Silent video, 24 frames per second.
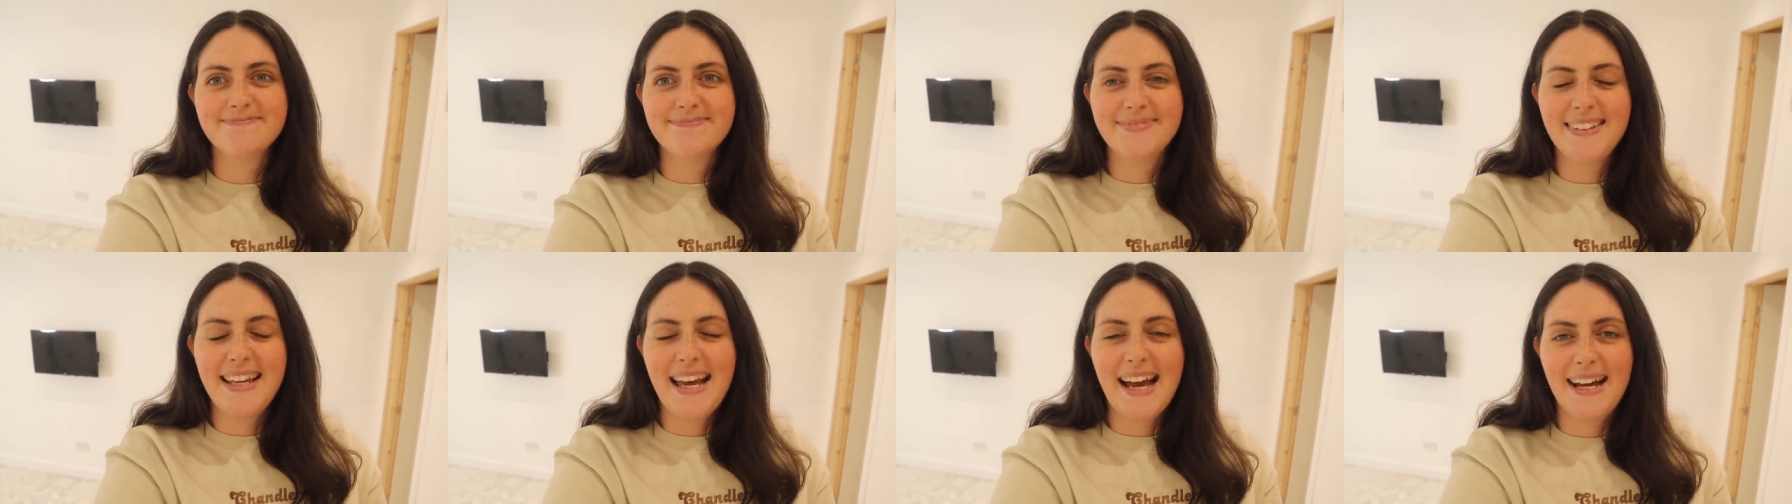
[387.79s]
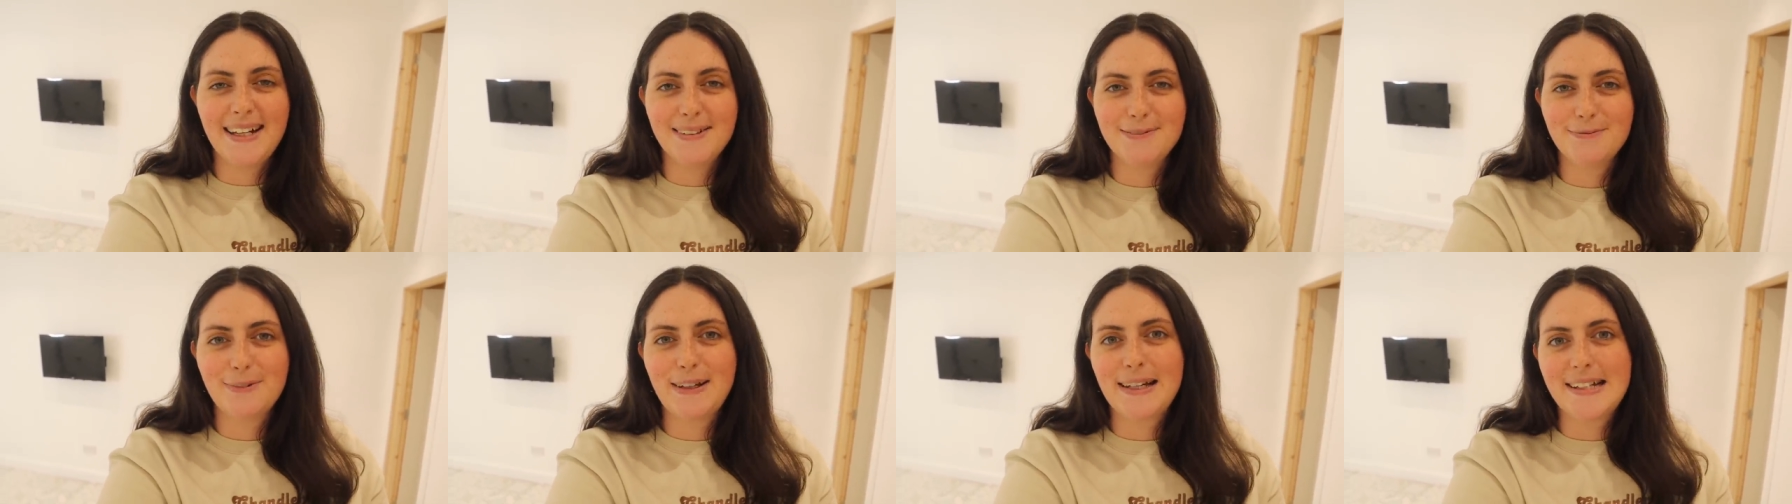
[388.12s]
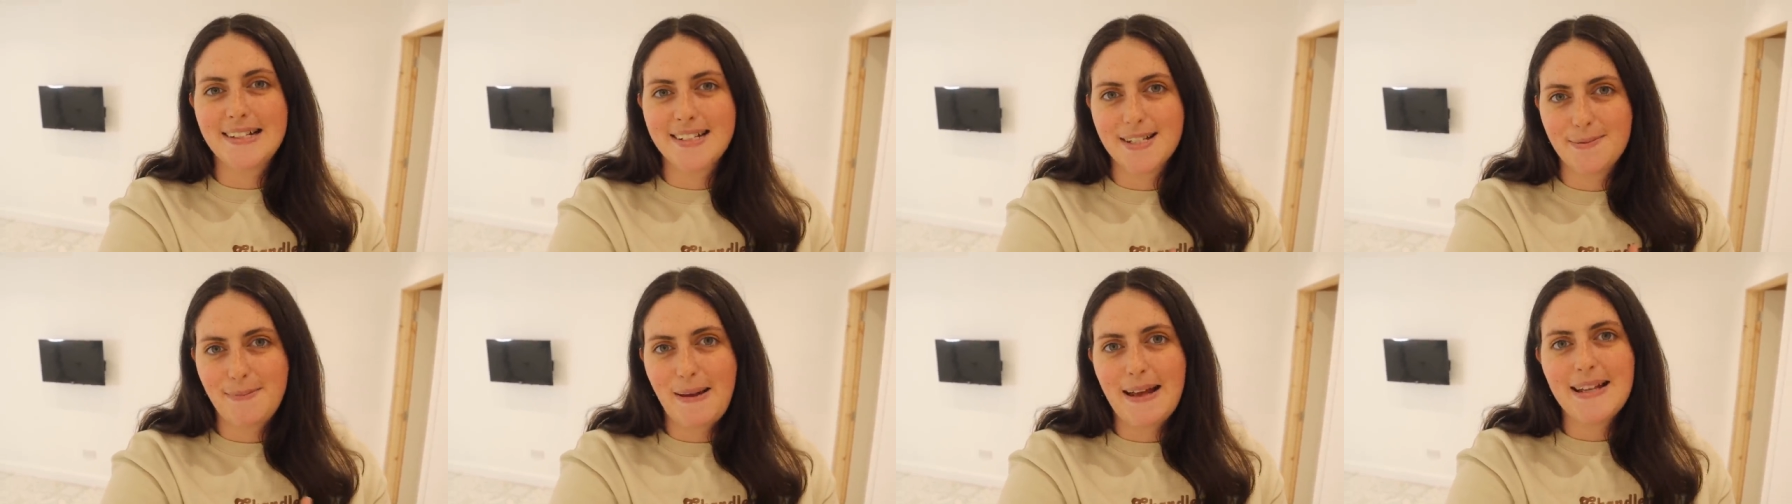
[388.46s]
yeah, we
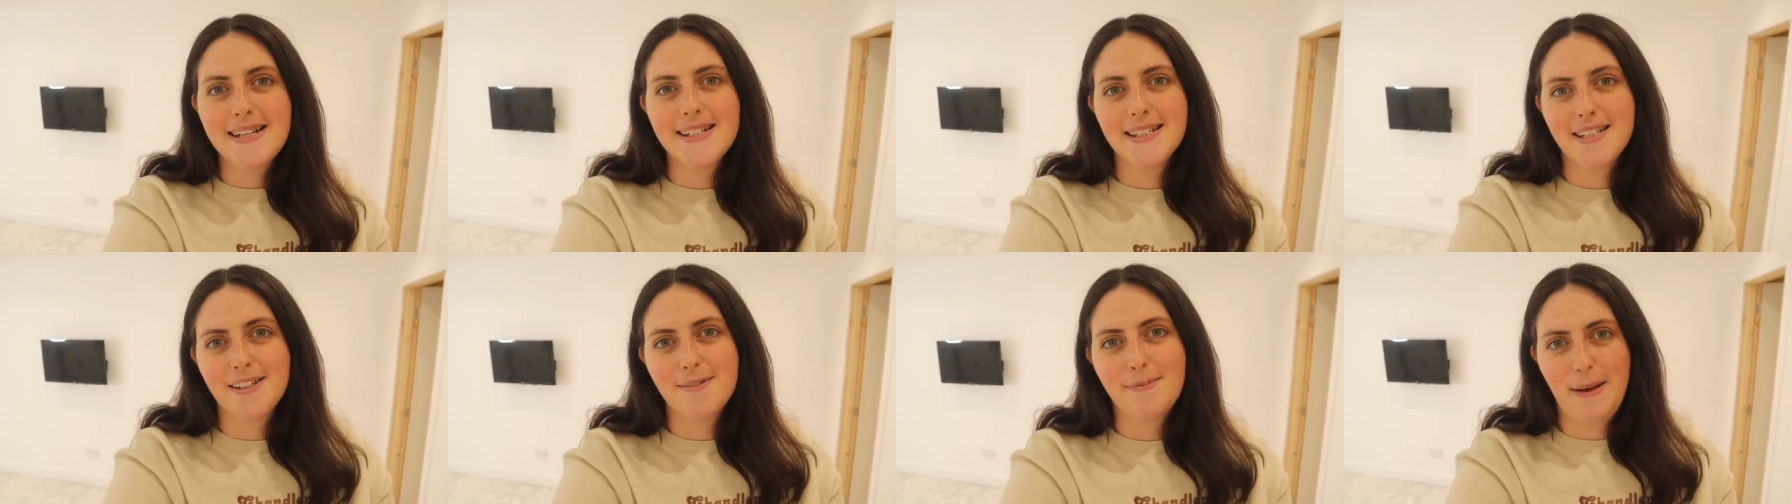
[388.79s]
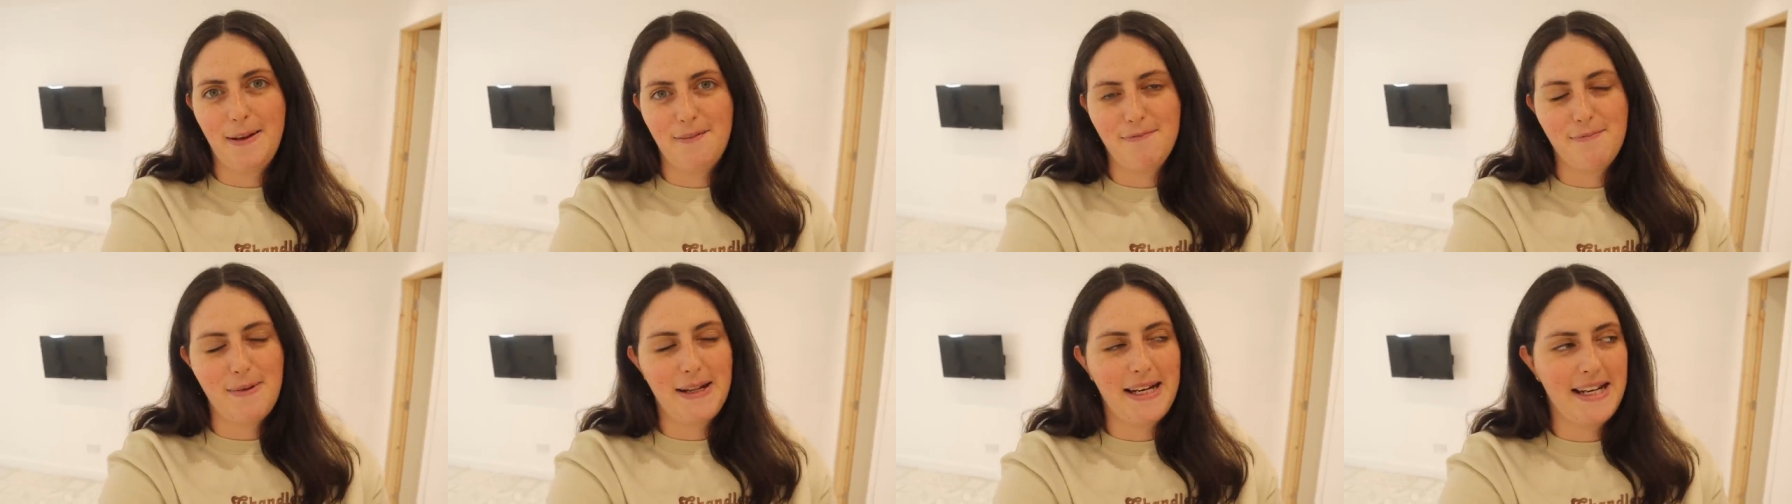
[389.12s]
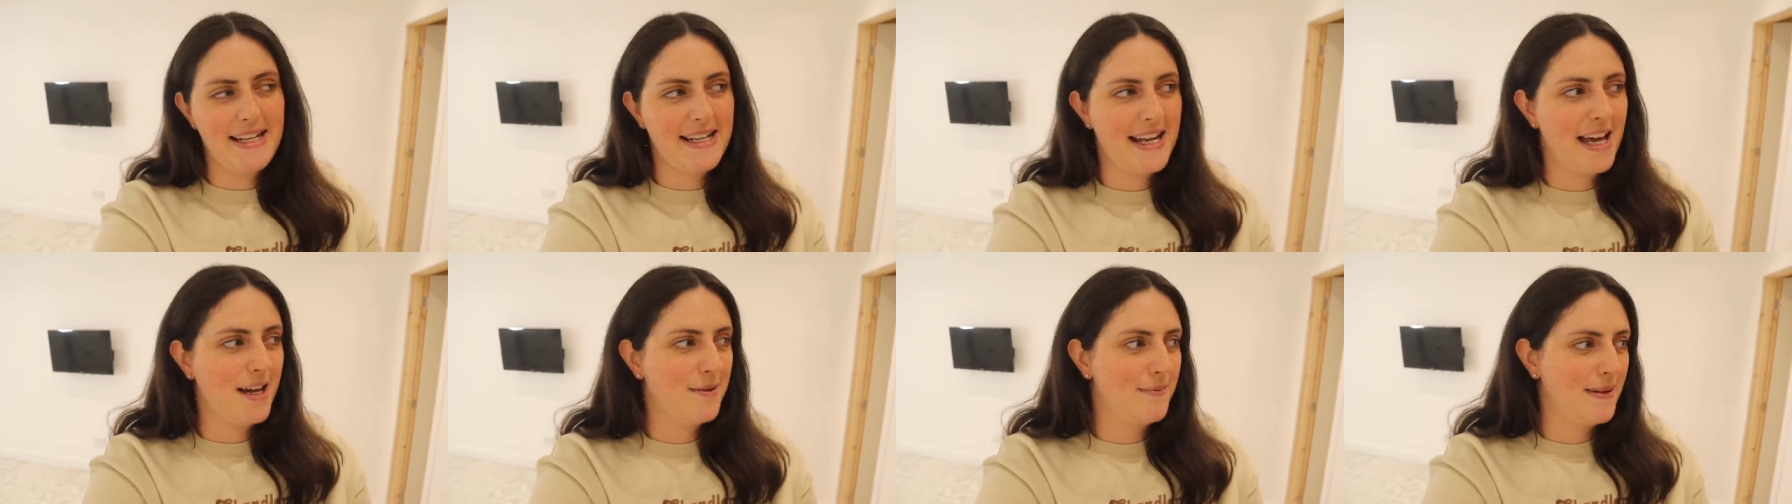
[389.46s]
can spend a little bit of
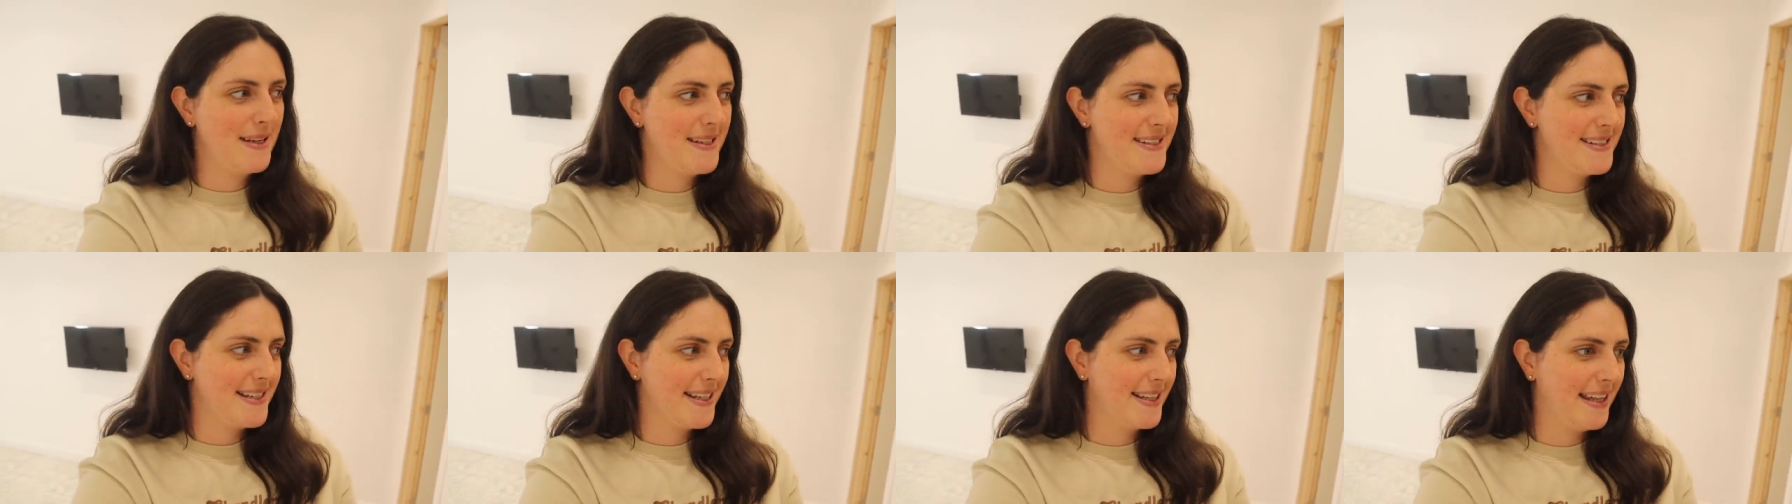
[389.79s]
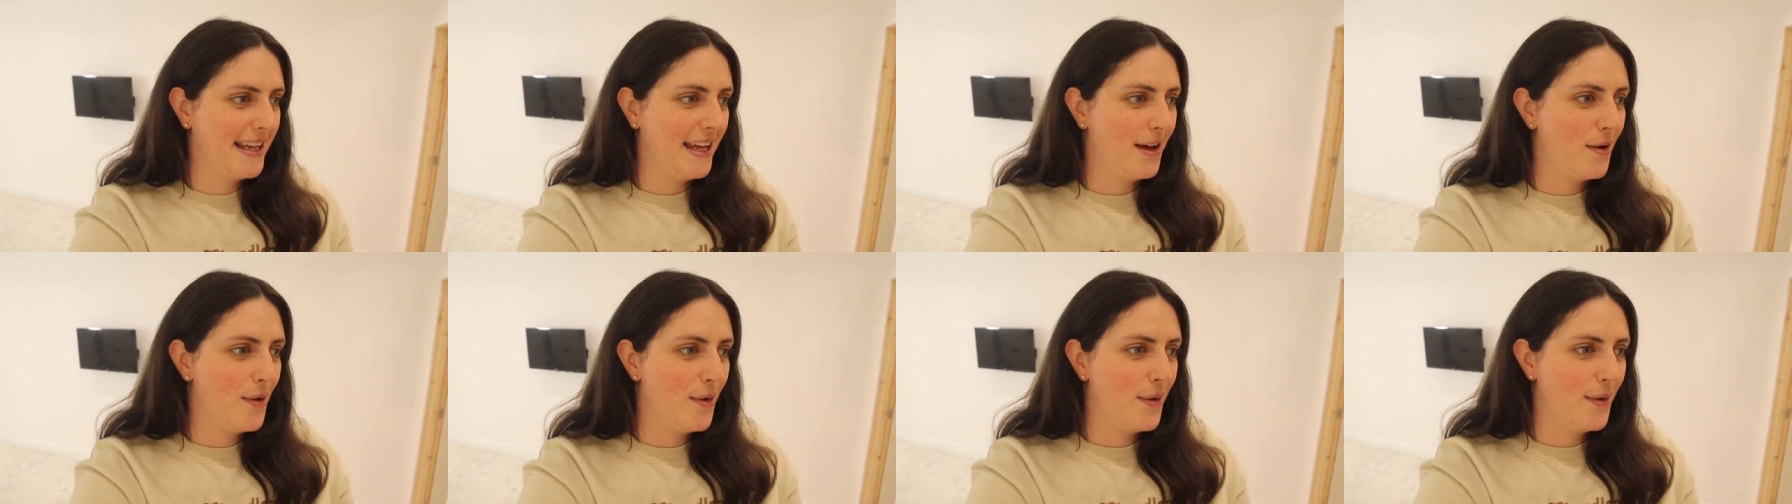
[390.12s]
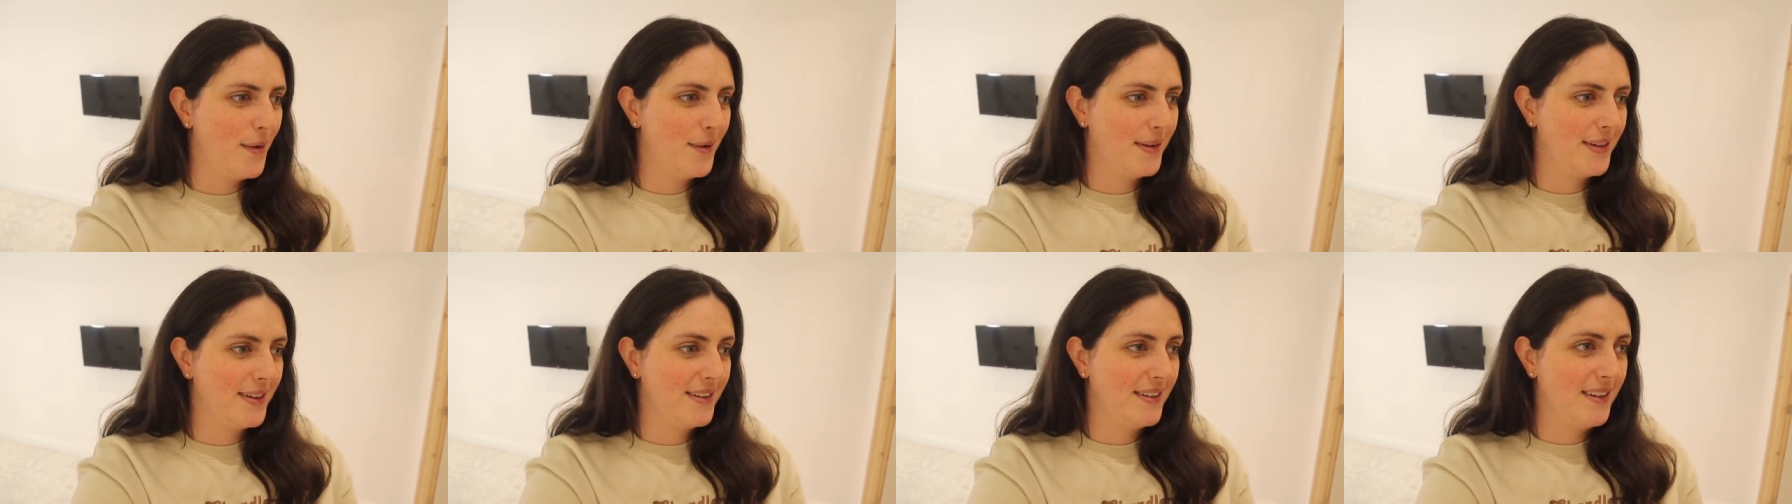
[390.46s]
money now basically
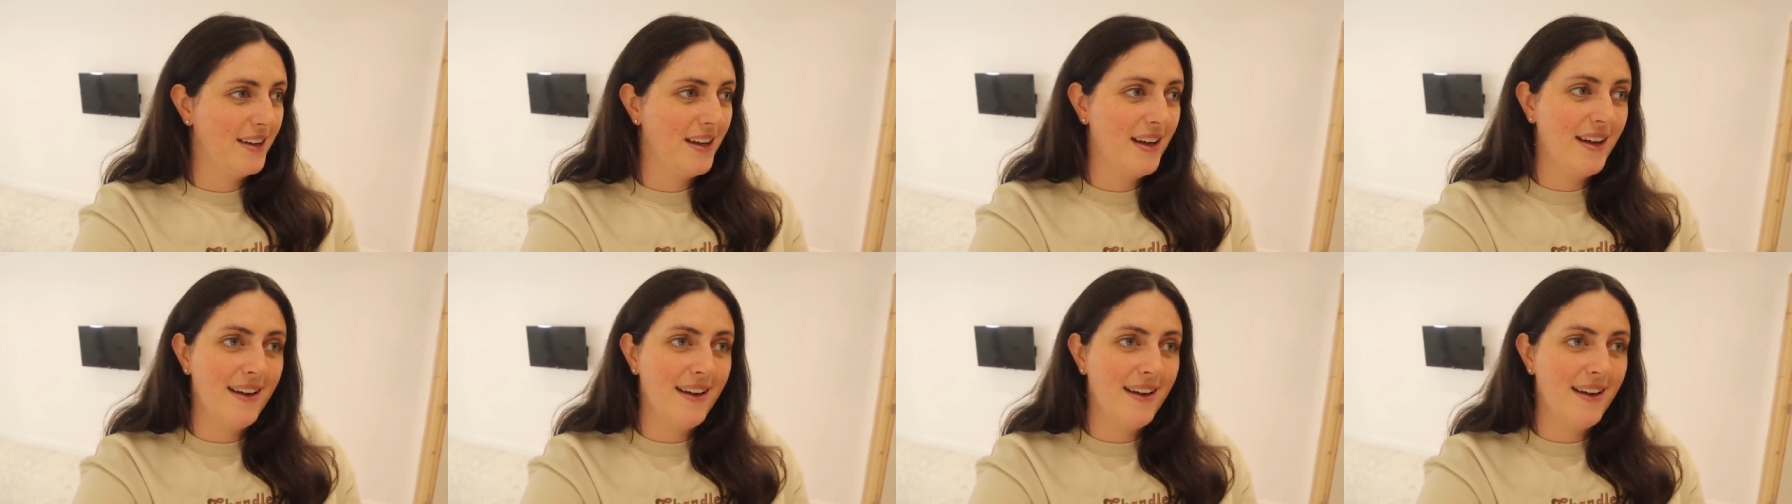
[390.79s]
on